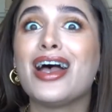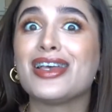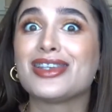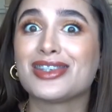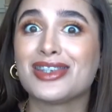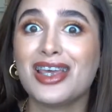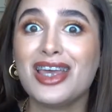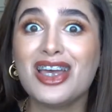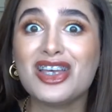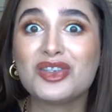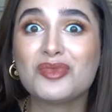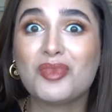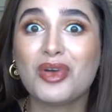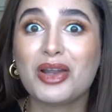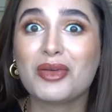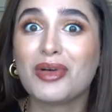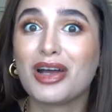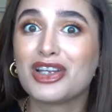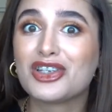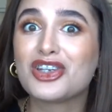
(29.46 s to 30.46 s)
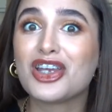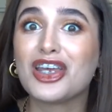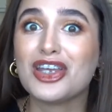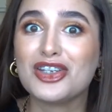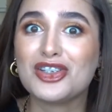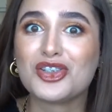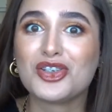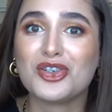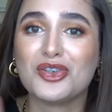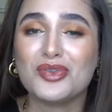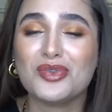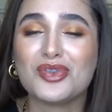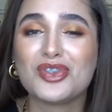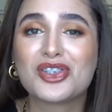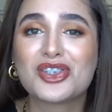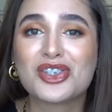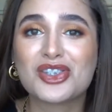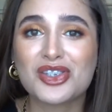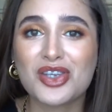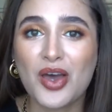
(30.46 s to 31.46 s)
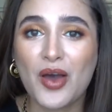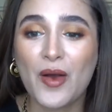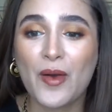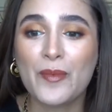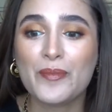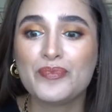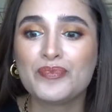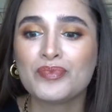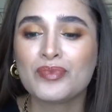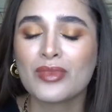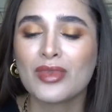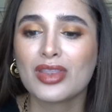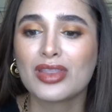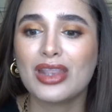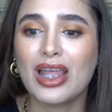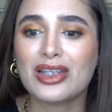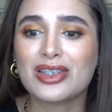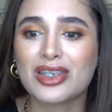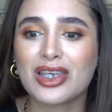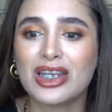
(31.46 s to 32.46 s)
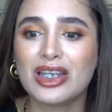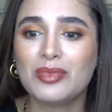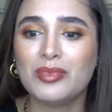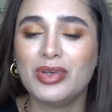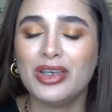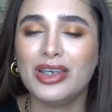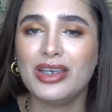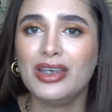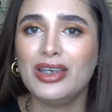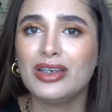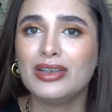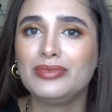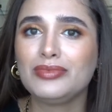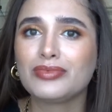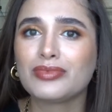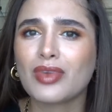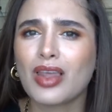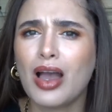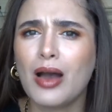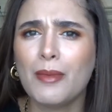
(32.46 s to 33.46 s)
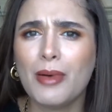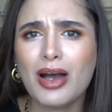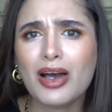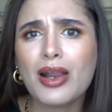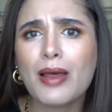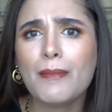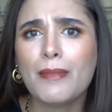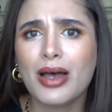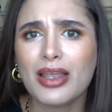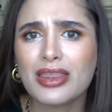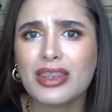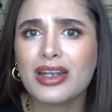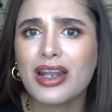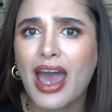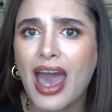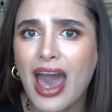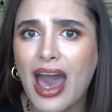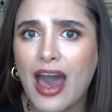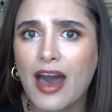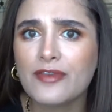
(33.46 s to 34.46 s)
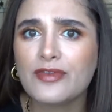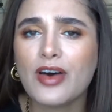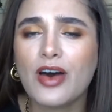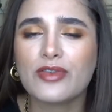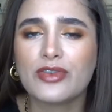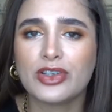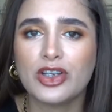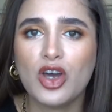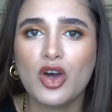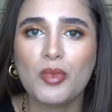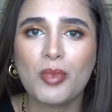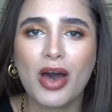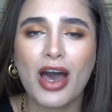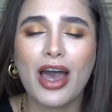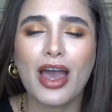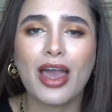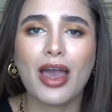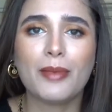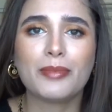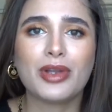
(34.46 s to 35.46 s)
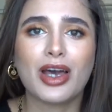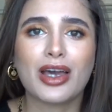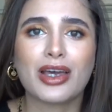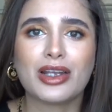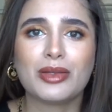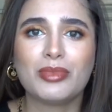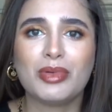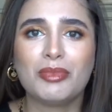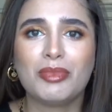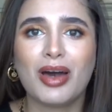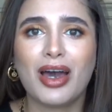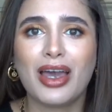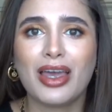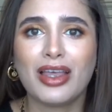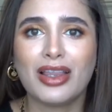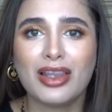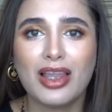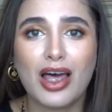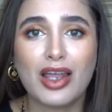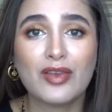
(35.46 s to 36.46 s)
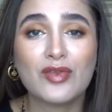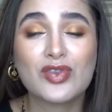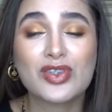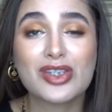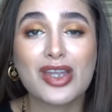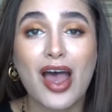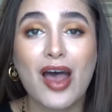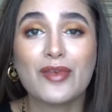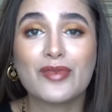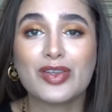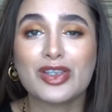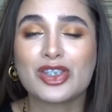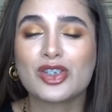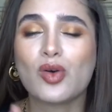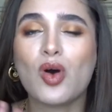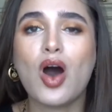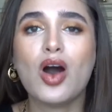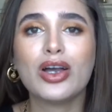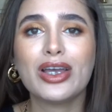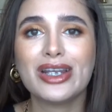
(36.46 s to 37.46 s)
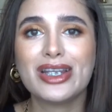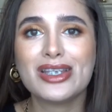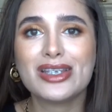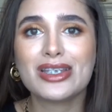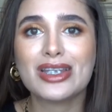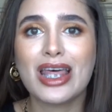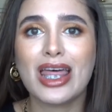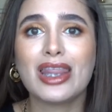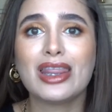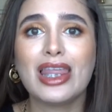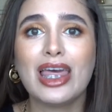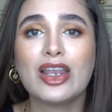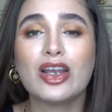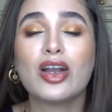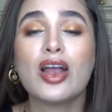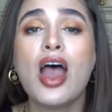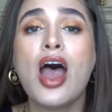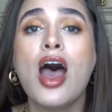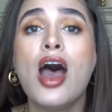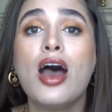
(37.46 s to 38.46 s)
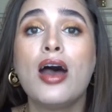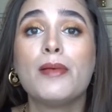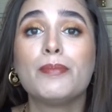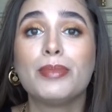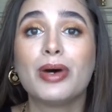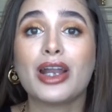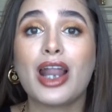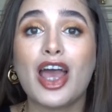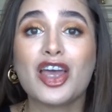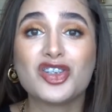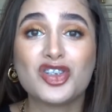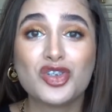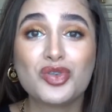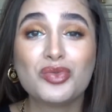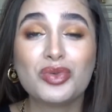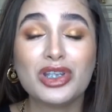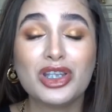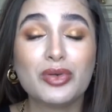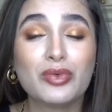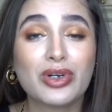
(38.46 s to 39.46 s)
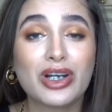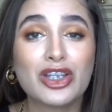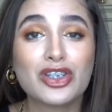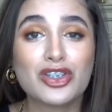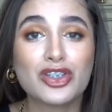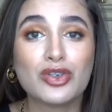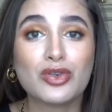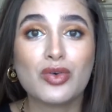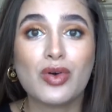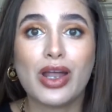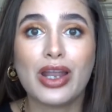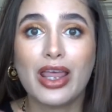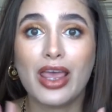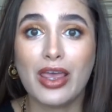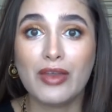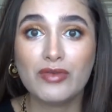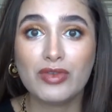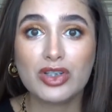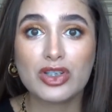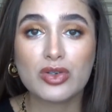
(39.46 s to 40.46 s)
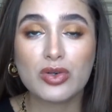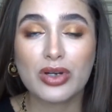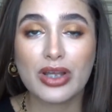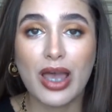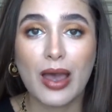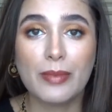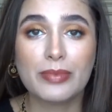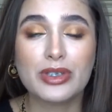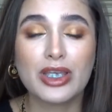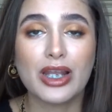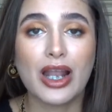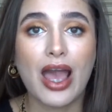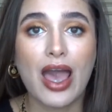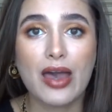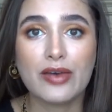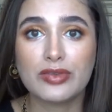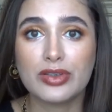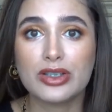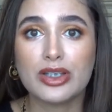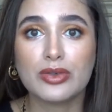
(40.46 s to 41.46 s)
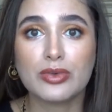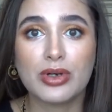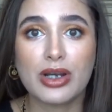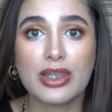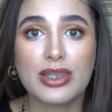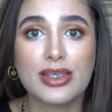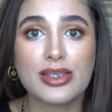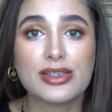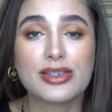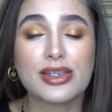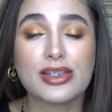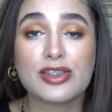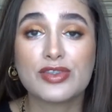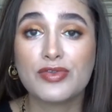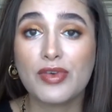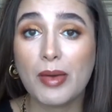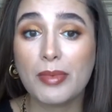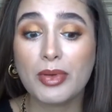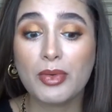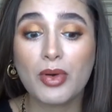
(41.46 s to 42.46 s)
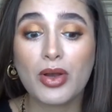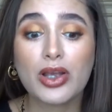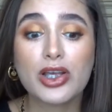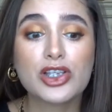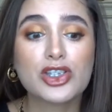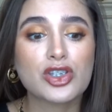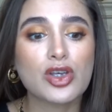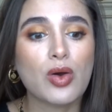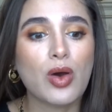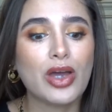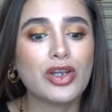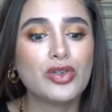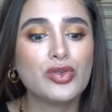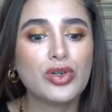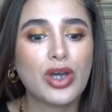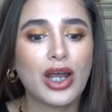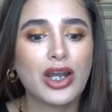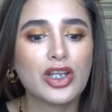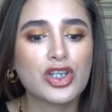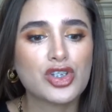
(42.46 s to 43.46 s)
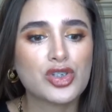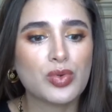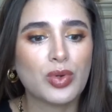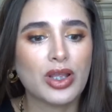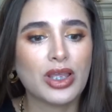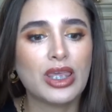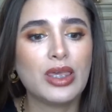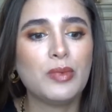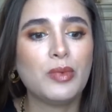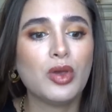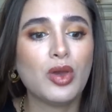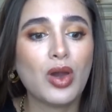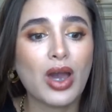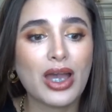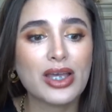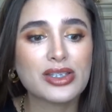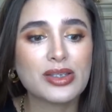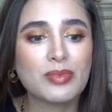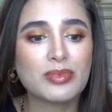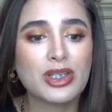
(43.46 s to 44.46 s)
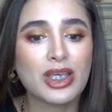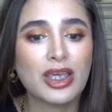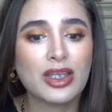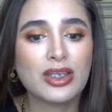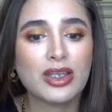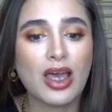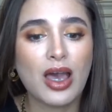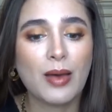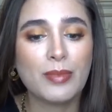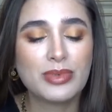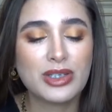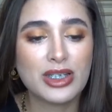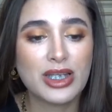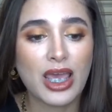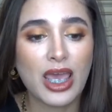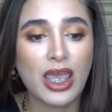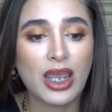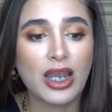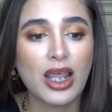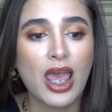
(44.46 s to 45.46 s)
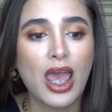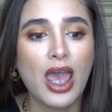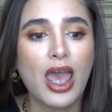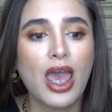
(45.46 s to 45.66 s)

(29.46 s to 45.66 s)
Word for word: SAS pretty much in June. So that's going to be about a month and a half of a no buy. I'm not going to be buying a lot of stuff. And so I'll get into that later. But I do really want to do an inventory update. I haven't done one of these since February. So I do kind of just want to keep you guys up to up to date.